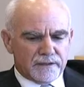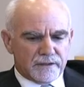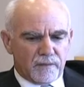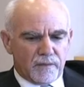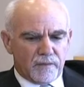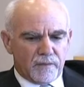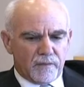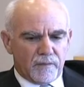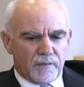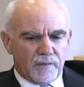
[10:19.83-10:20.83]
So
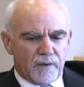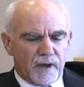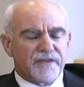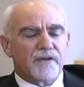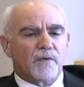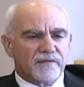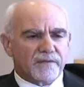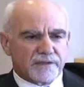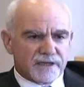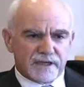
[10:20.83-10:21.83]
I think one of
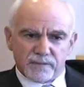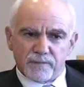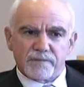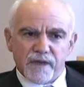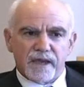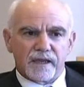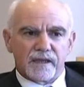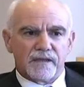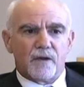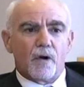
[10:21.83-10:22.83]
the mistakes that we make
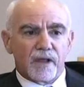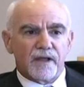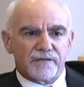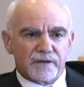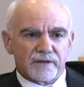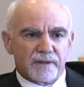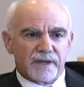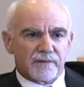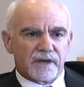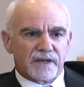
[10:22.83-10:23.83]
in the whole healthcare
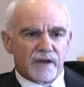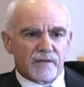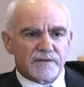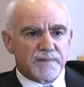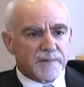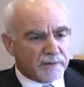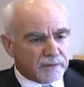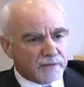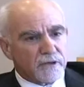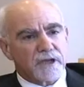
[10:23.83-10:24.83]
debate right now is people
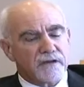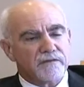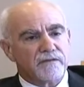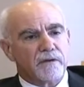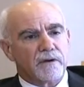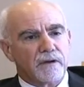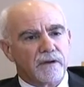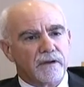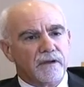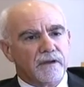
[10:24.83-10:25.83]
are looking for
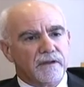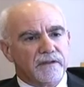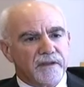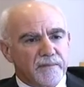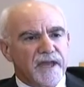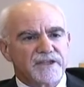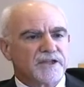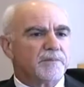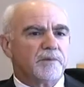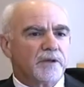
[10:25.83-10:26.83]
the
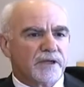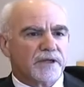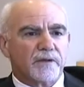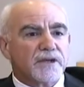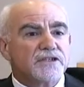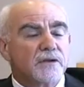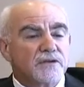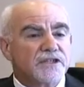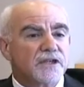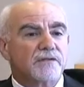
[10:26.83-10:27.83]
magic bullet. There is no
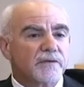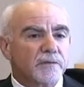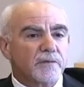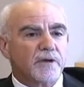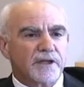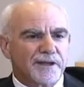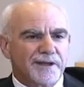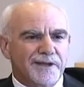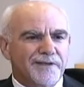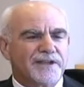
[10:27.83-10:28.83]
silver bullet
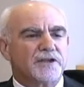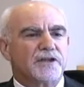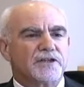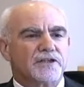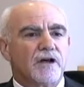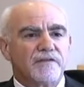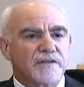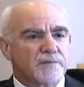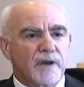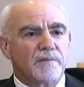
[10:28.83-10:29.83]
that's going to solve
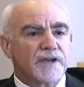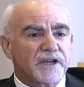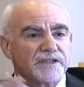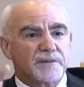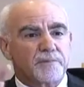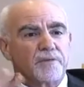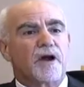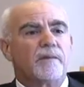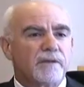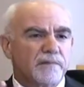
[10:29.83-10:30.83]
this problem because the
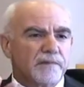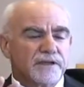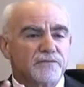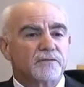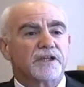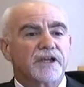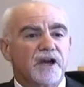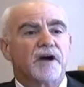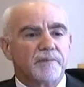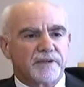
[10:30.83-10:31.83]
problem is really
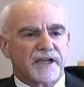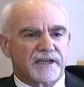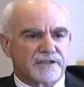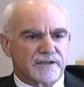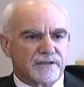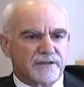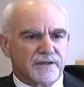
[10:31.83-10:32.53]
complex.